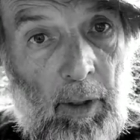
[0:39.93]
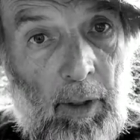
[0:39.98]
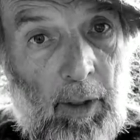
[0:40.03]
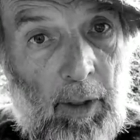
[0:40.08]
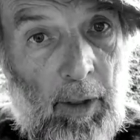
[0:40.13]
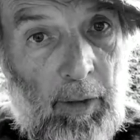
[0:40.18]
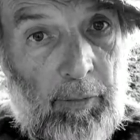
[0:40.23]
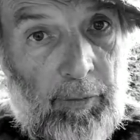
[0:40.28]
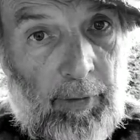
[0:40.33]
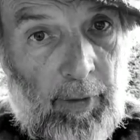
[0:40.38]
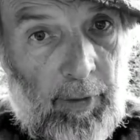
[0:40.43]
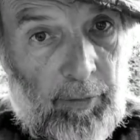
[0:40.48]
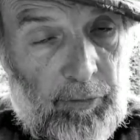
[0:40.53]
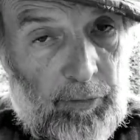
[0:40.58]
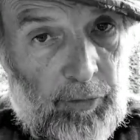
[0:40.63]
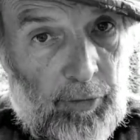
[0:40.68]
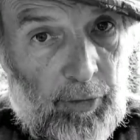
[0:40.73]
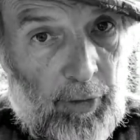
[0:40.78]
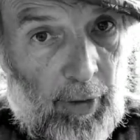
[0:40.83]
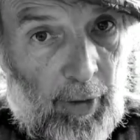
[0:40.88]
And then
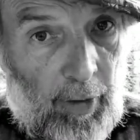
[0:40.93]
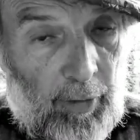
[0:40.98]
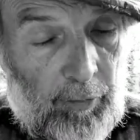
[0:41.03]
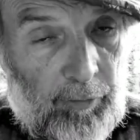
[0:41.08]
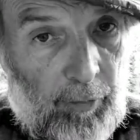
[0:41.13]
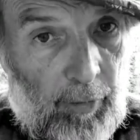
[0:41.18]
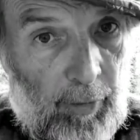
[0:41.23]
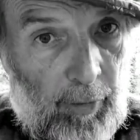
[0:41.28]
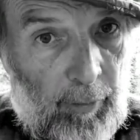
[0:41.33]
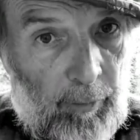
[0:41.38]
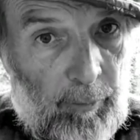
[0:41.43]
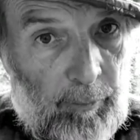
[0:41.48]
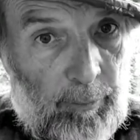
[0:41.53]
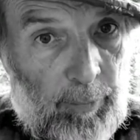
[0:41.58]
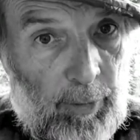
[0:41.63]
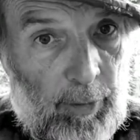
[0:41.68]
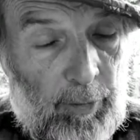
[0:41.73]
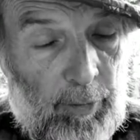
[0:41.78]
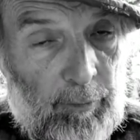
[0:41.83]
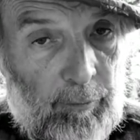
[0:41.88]
she exhaled
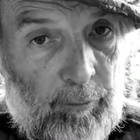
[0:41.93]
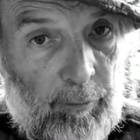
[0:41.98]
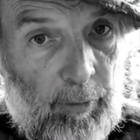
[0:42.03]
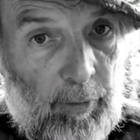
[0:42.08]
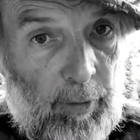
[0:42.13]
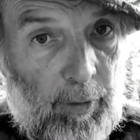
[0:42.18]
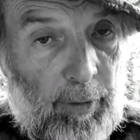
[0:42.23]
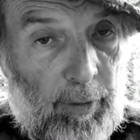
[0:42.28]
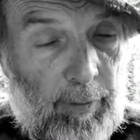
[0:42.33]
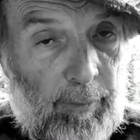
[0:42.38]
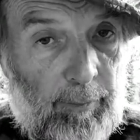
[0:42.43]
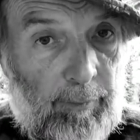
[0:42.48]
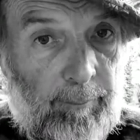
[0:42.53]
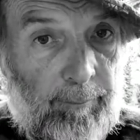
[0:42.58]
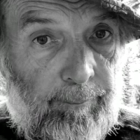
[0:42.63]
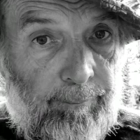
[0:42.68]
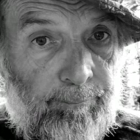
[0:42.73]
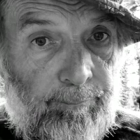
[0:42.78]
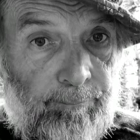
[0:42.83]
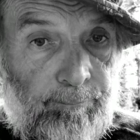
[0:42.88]
peacefully
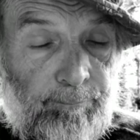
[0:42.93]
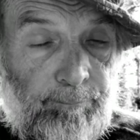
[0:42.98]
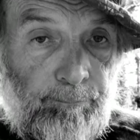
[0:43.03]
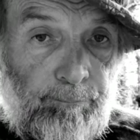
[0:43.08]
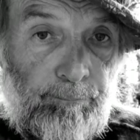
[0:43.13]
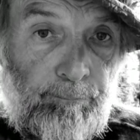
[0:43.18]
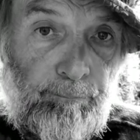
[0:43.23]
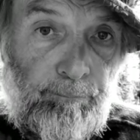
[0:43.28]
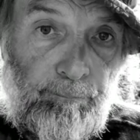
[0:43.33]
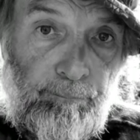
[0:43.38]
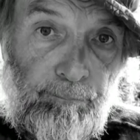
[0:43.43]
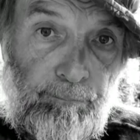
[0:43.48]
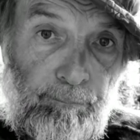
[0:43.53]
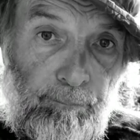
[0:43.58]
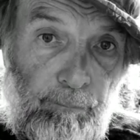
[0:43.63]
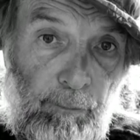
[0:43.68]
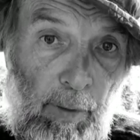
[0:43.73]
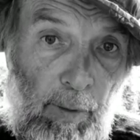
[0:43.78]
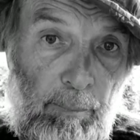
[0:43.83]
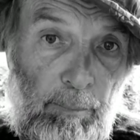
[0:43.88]

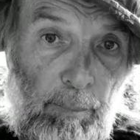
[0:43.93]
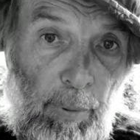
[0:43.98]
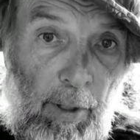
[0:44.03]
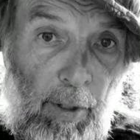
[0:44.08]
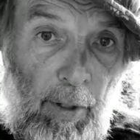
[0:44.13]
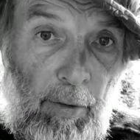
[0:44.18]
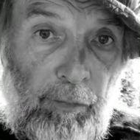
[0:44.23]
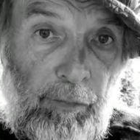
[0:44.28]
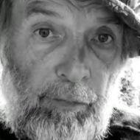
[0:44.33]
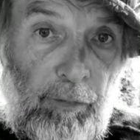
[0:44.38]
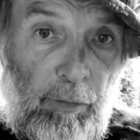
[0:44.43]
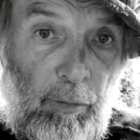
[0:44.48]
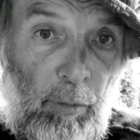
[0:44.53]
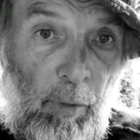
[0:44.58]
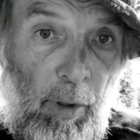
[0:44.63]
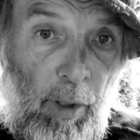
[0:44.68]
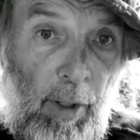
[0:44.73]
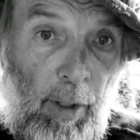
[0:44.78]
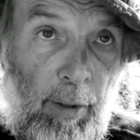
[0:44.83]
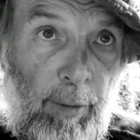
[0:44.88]
and passed
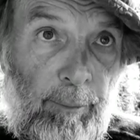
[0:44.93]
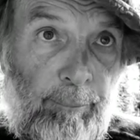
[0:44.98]
away.